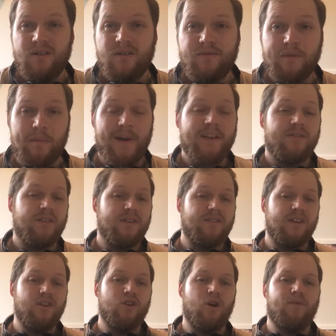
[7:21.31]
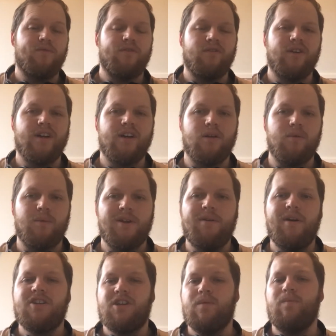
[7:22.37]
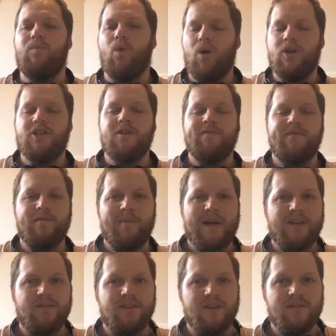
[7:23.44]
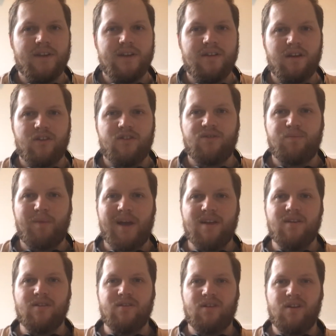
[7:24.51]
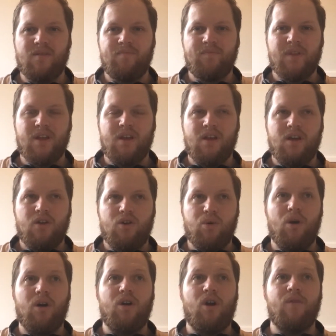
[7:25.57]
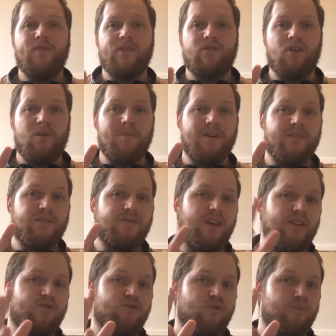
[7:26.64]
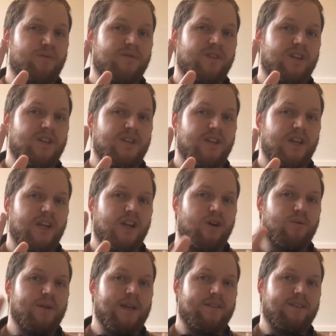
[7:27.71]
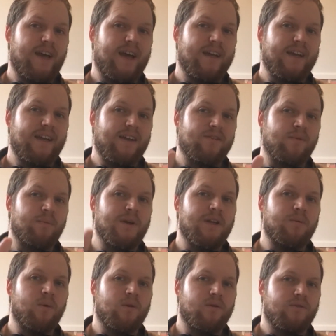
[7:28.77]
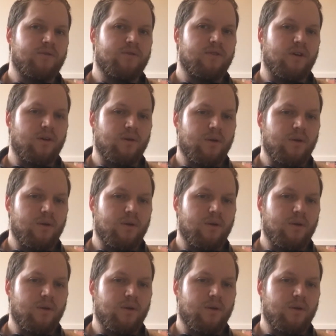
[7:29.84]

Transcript: for Man City and not for England? When you actually watch him for Man City, he does spend quite a lot of his time in a central position and only attacking as and when he wants to.